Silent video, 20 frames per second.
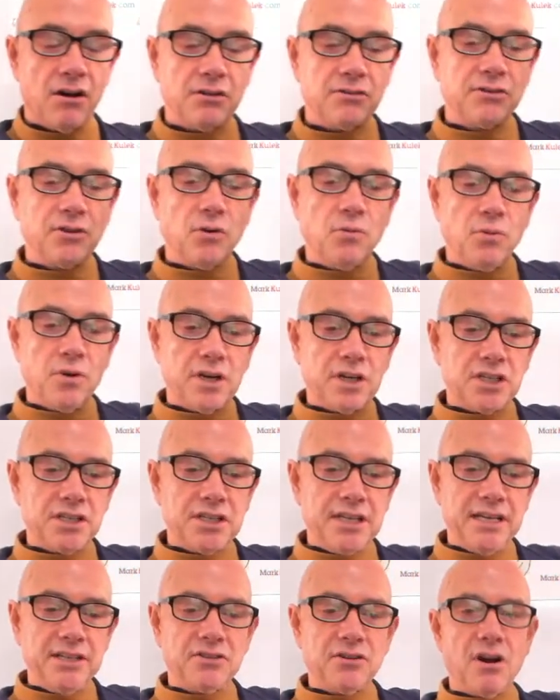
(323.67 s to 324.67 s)
the
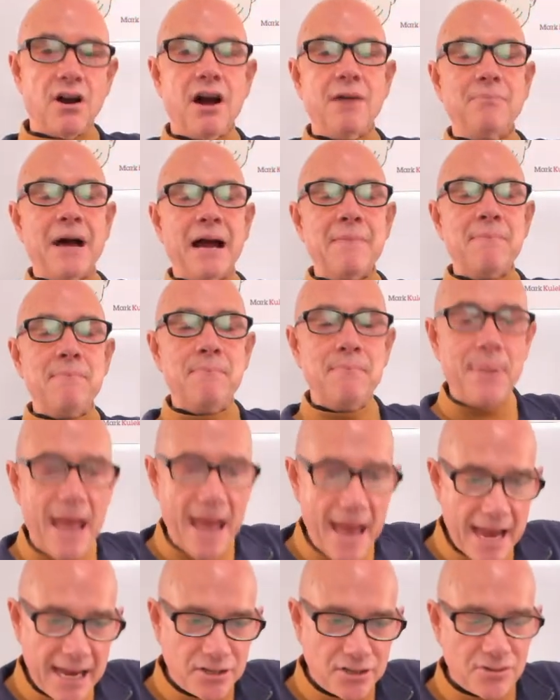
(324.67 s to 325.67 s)
worksheets are on my
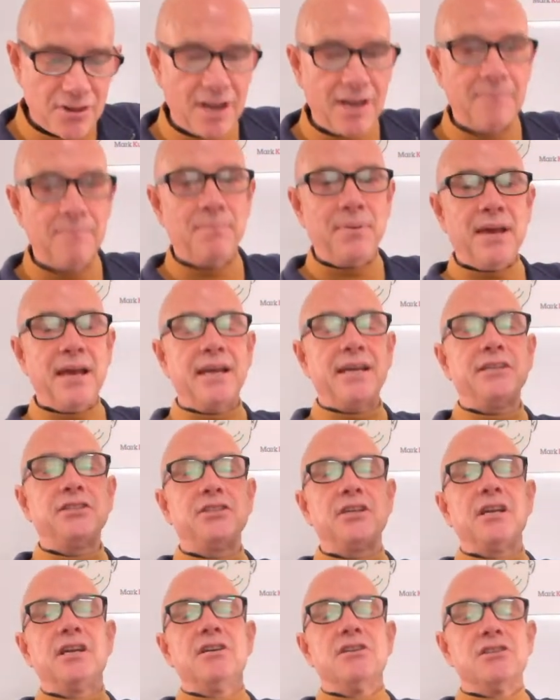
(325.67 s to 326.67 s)
Patreon page.
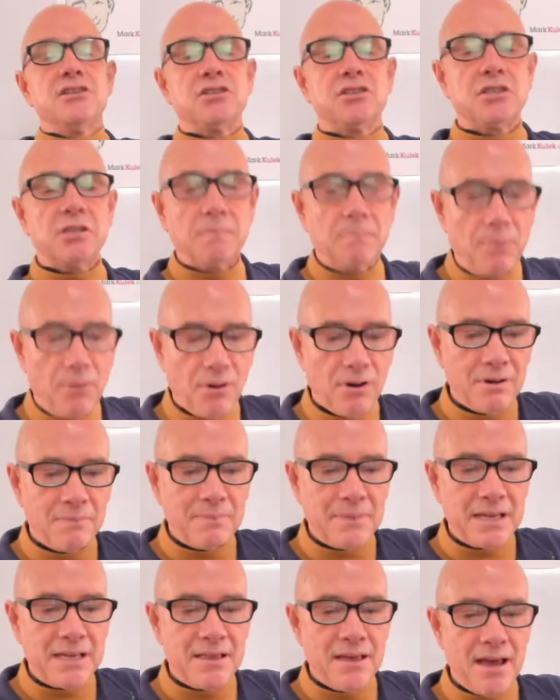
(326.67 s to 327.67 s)
Support
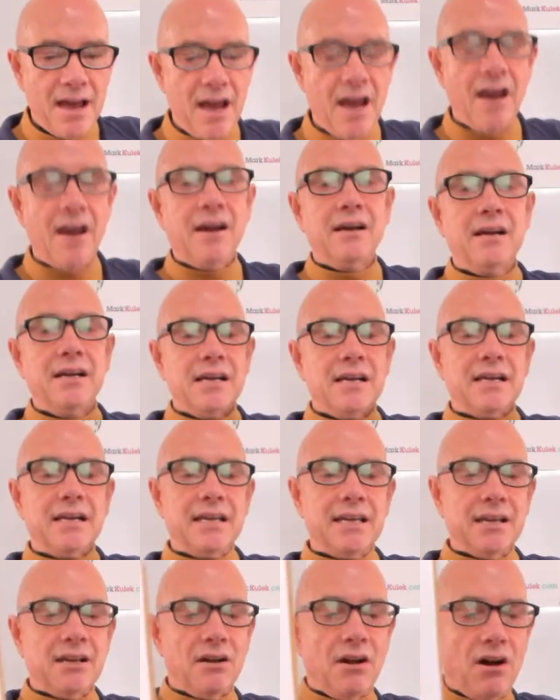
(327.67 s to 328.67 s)
me there.
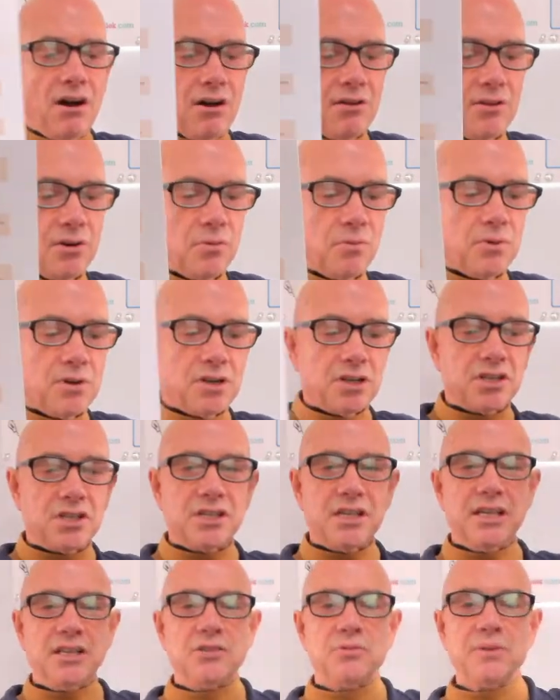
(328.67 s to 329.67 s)
Get all the
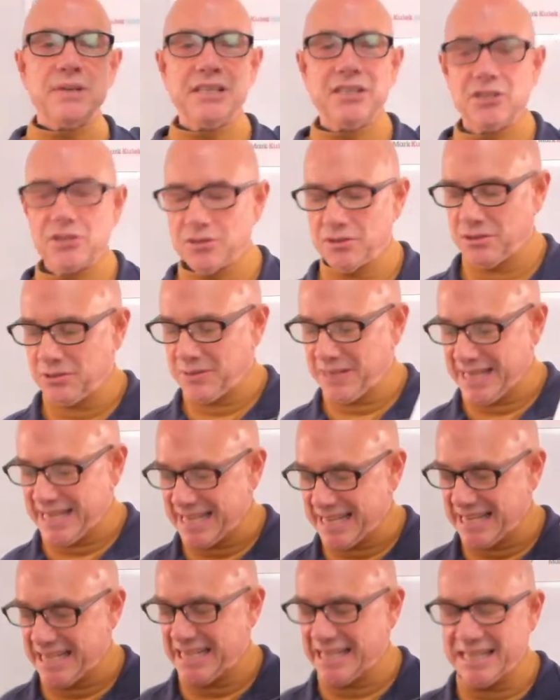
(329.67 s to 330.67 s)
worksheets we do
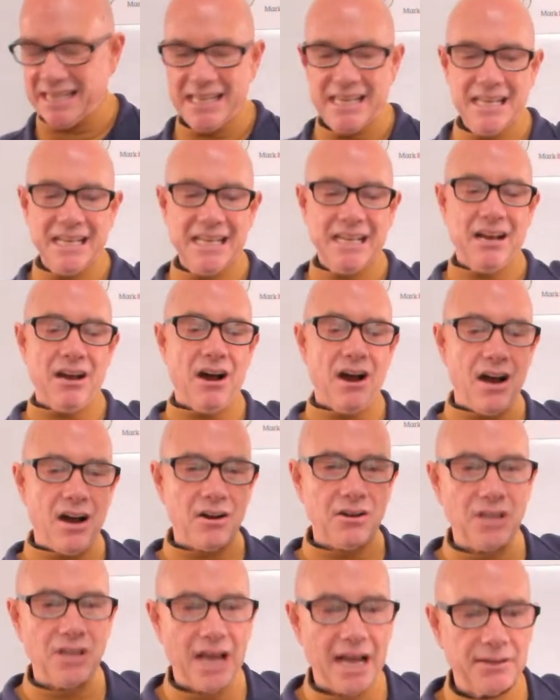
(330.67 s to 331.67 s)
in our
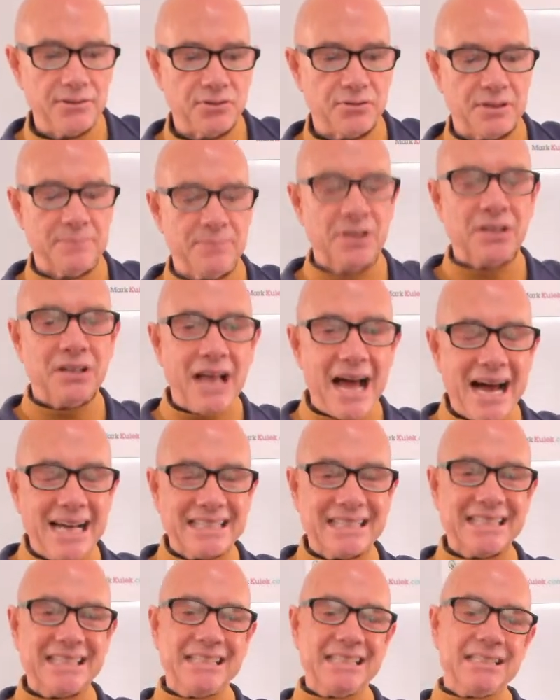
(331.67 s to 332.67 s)
live stream
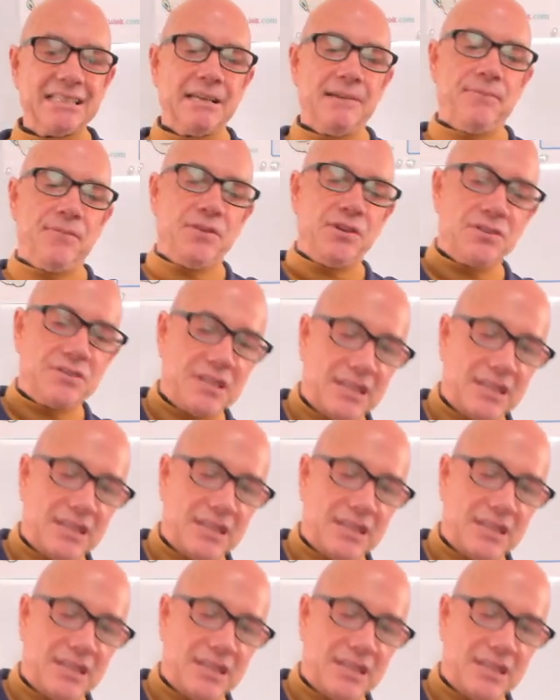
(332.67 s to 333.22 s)
classes. There's